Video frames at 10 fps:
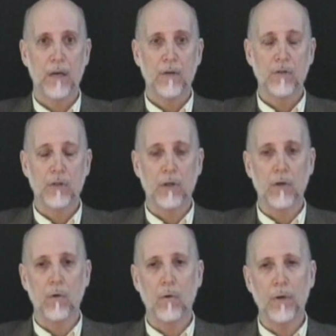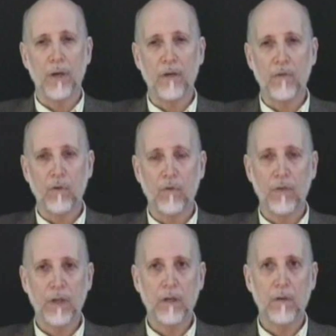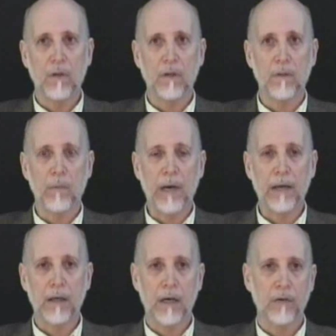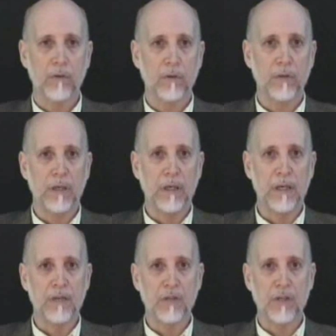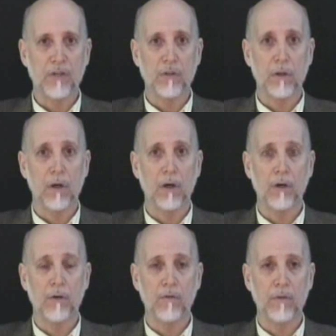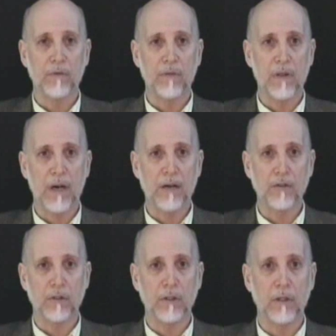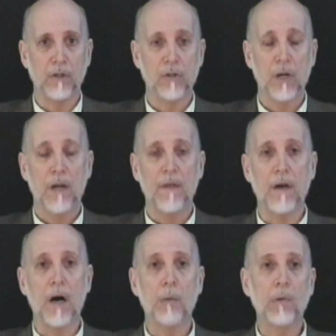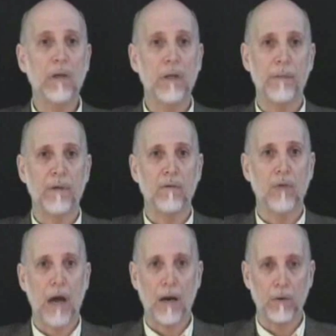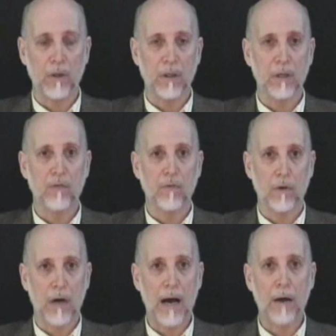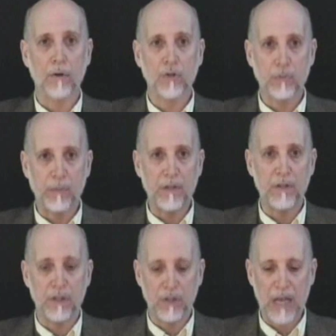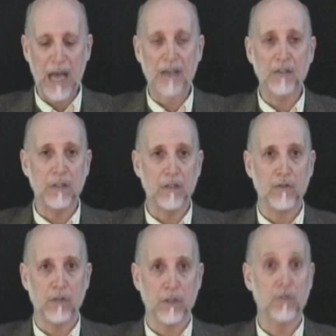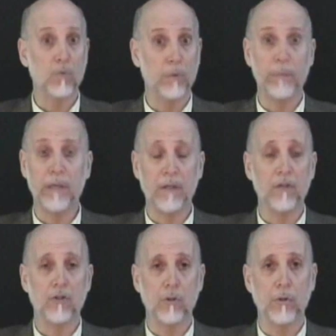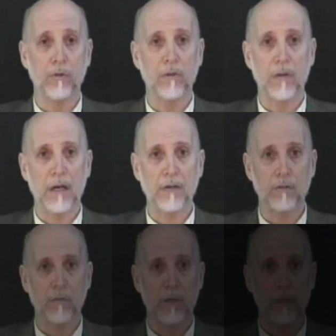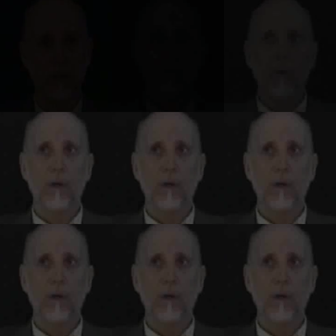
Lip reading: So if you figure that the mitochondrial DNA says 150,000 years, the upper limit, I would think, for our species as it exists would be in the 200,000 range.